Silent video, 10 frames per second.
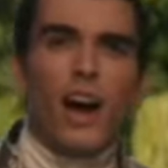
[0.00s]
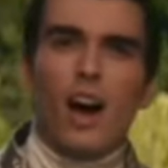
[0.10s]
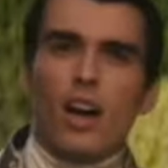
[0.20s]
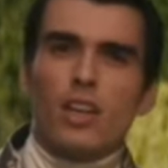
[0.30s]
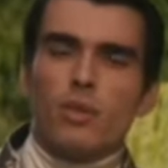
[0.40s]

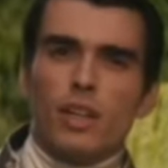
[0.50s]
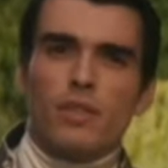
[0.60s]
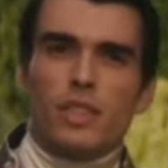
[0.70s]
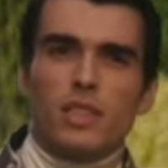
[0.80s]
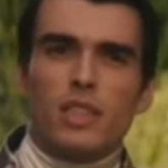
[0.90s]
Are you in need of
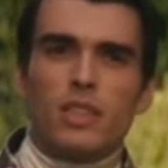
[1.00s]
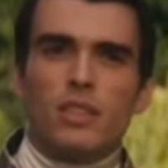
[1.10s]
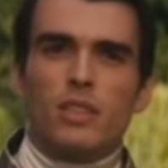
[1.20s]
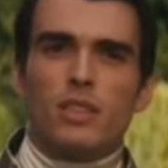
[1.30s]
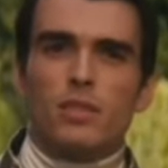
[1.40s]

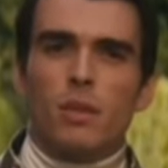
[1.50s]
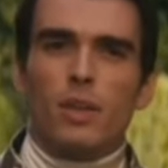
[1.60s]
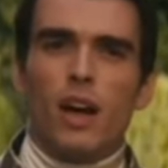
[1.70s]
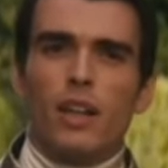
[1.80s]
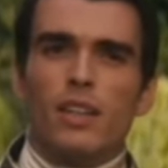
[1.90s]
assistance of some kind?